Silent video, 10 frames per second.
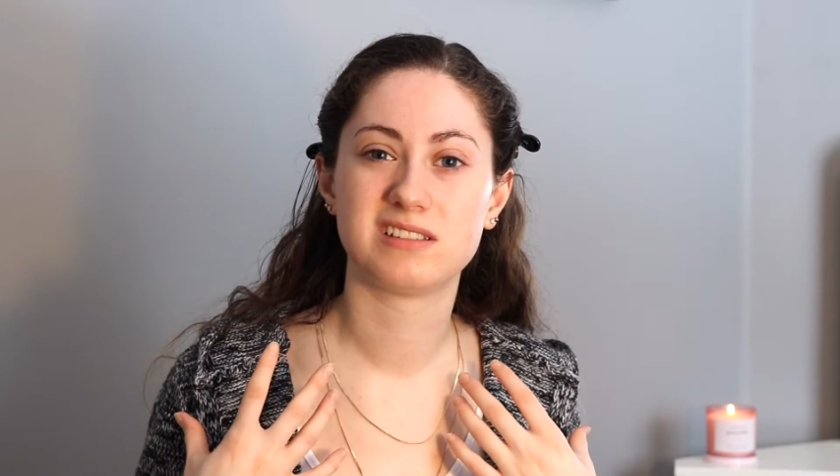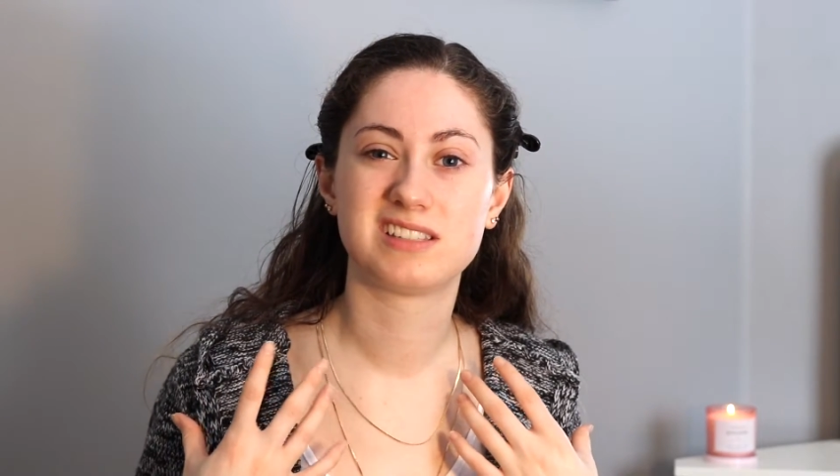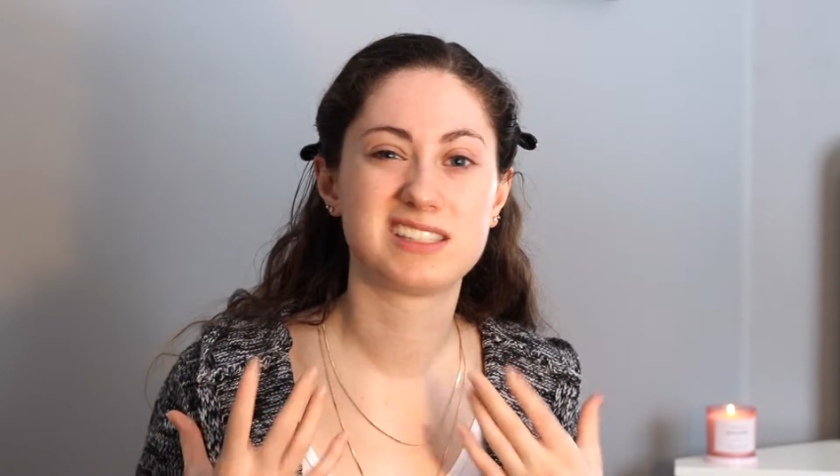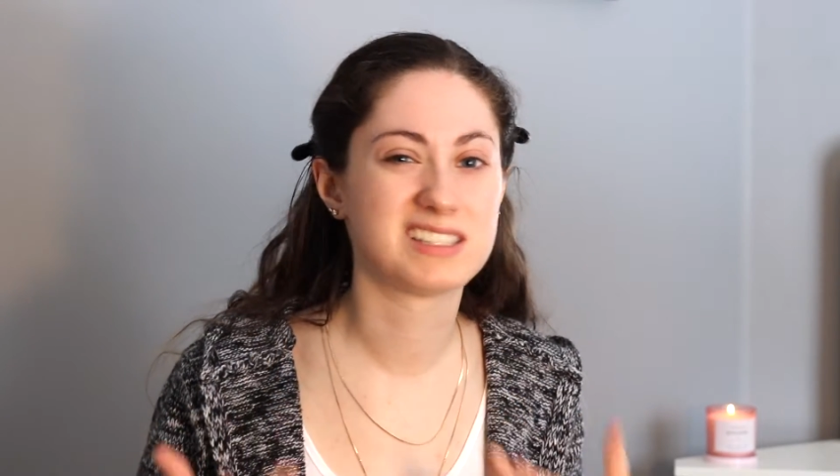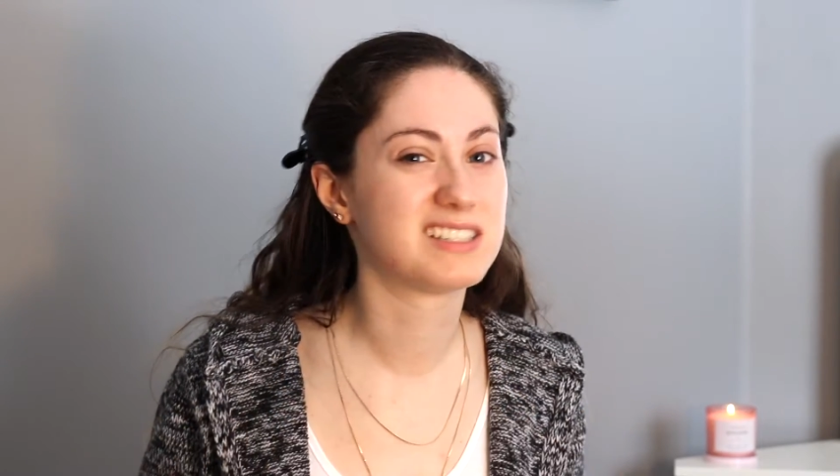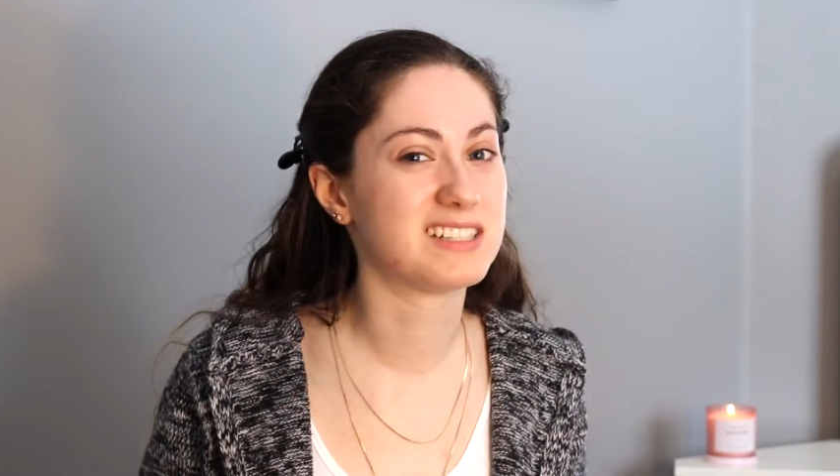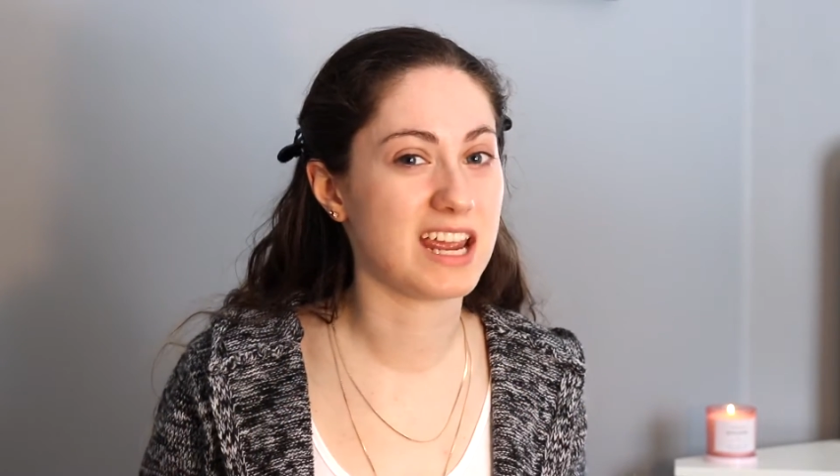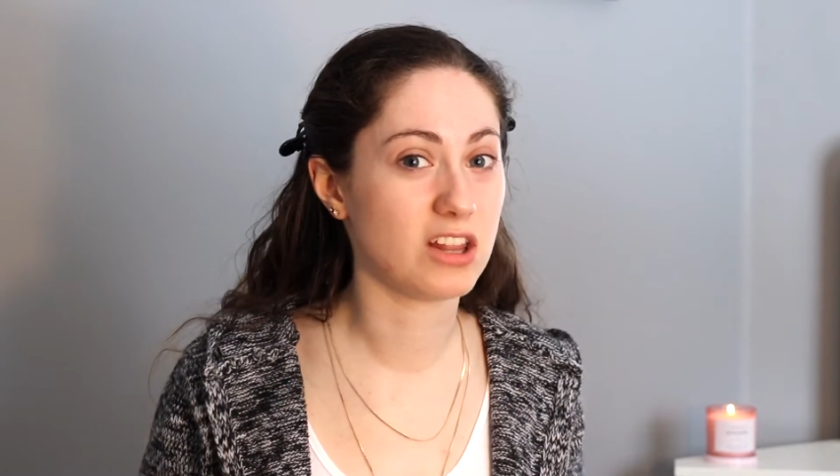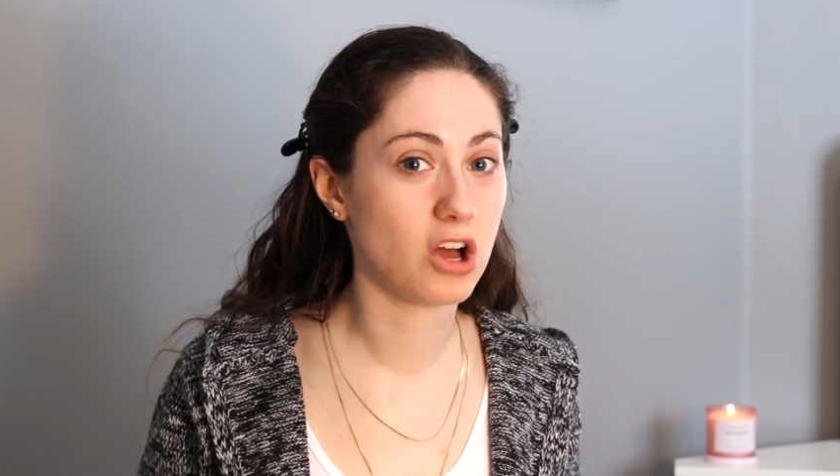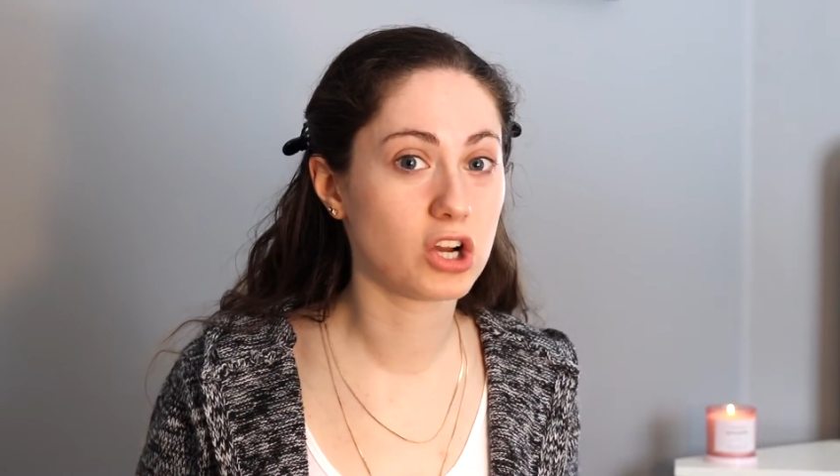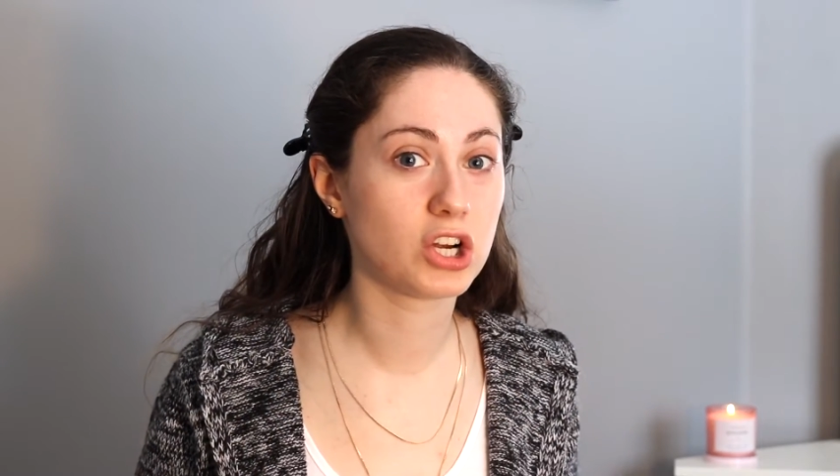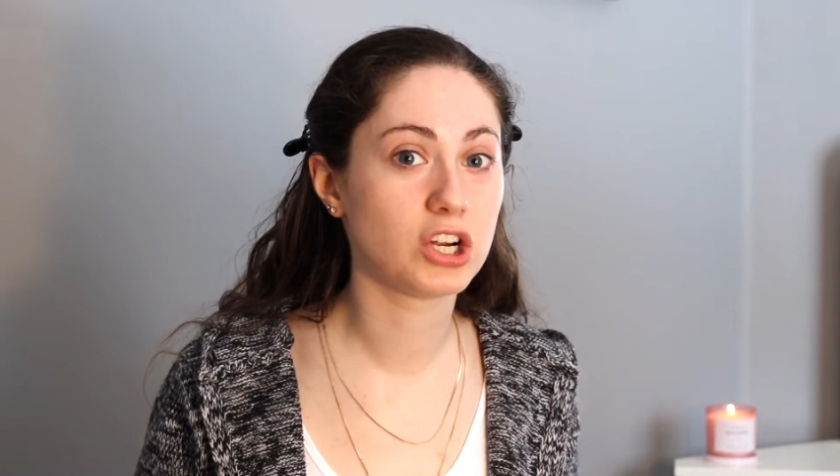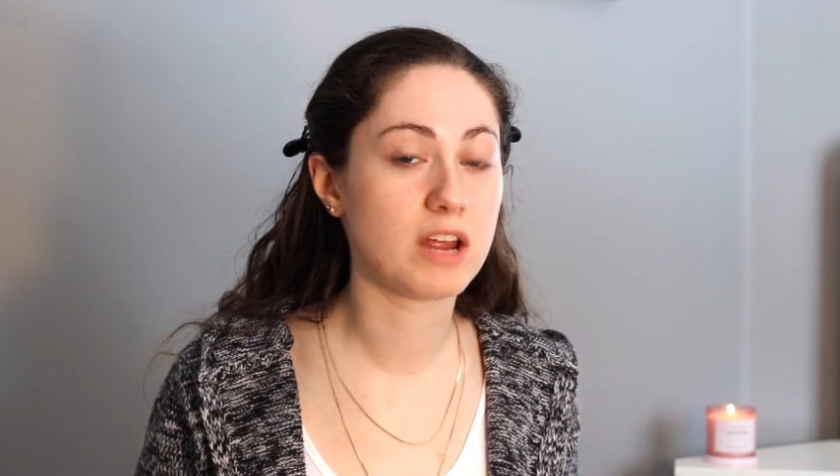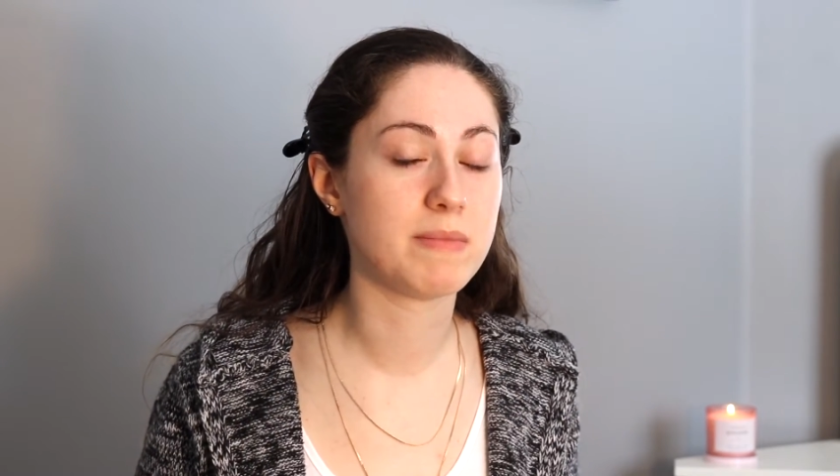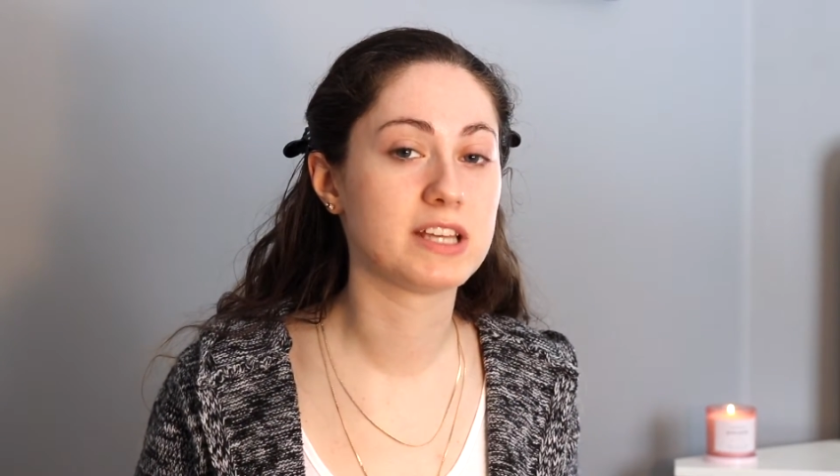stay
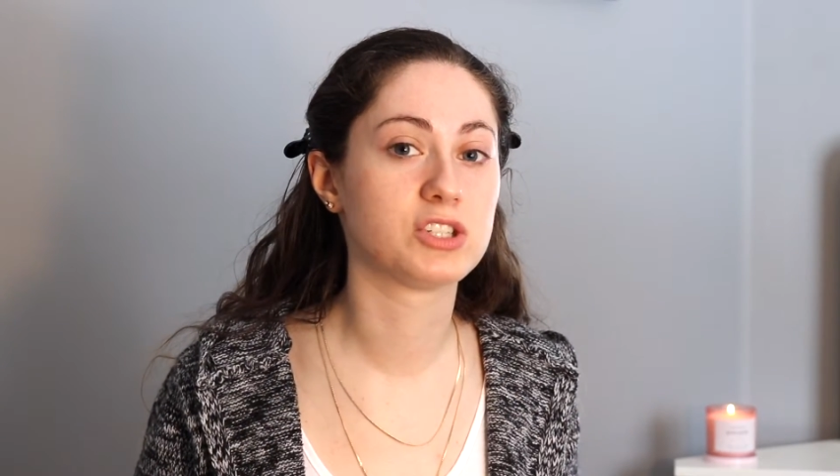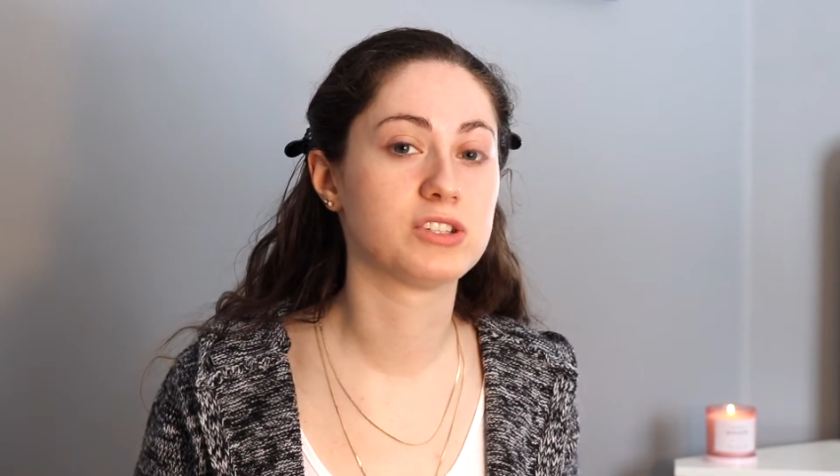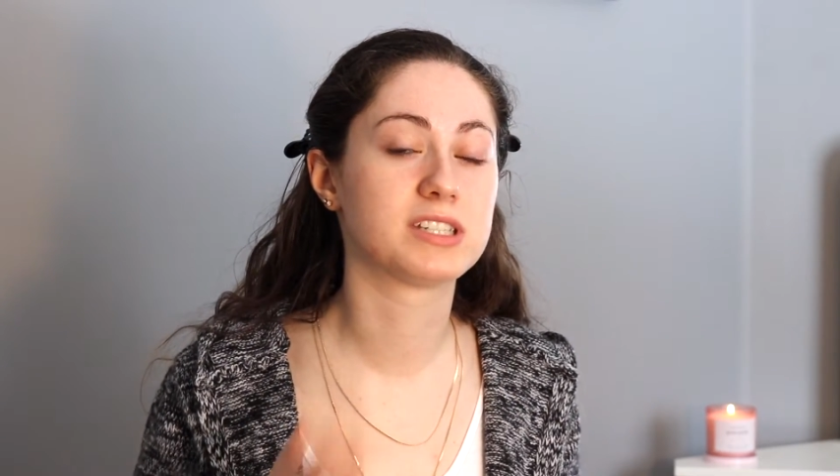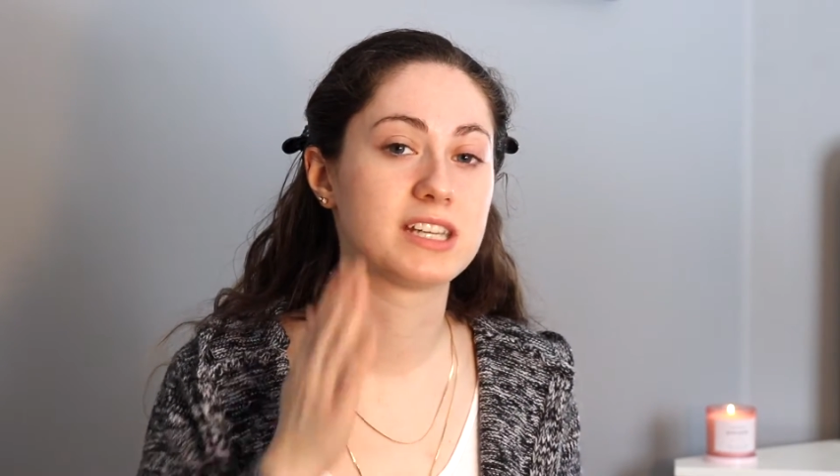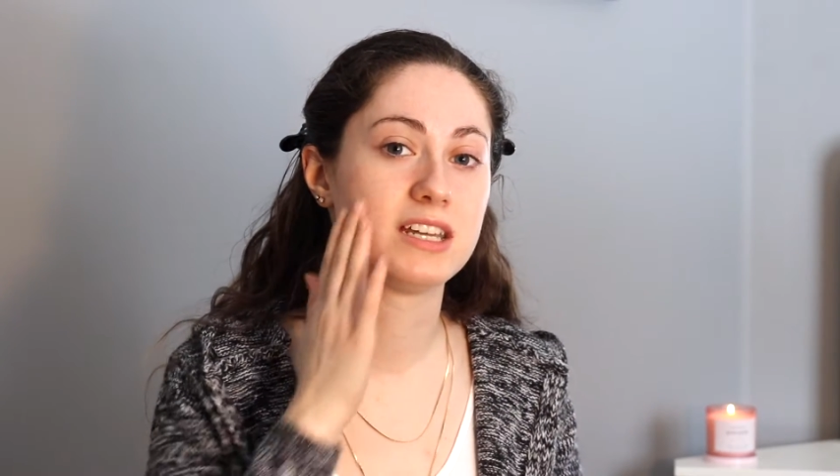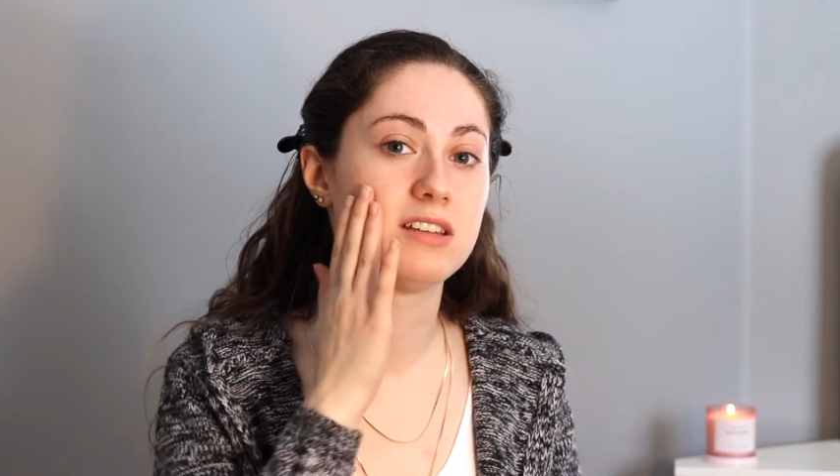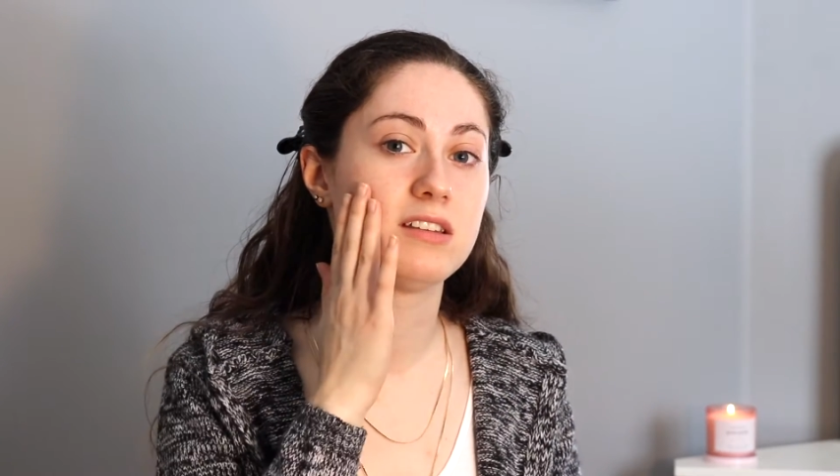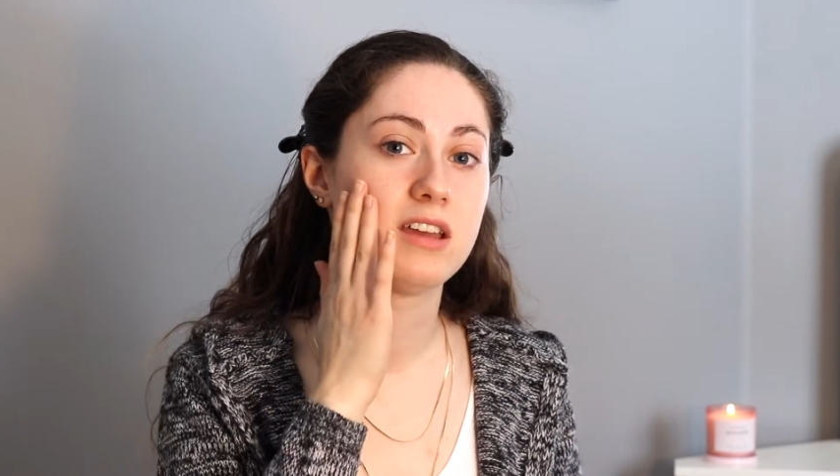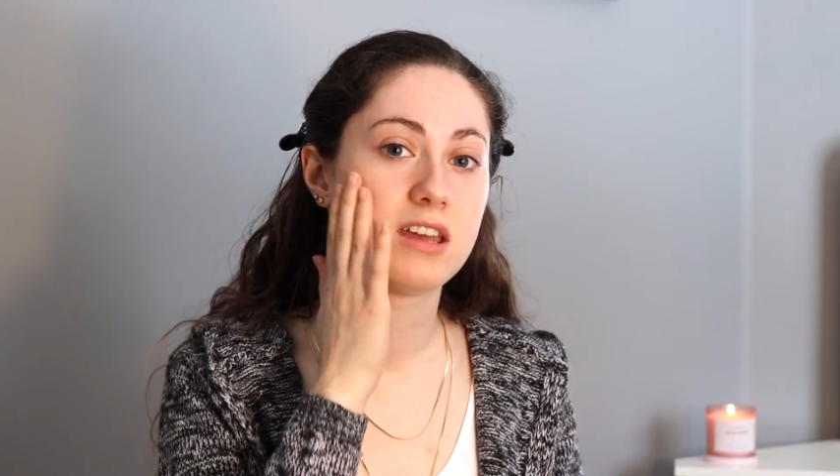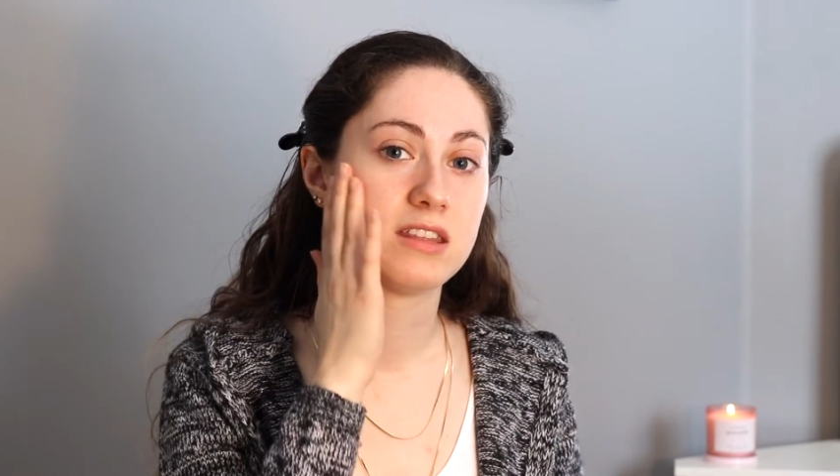longer and makes your skin,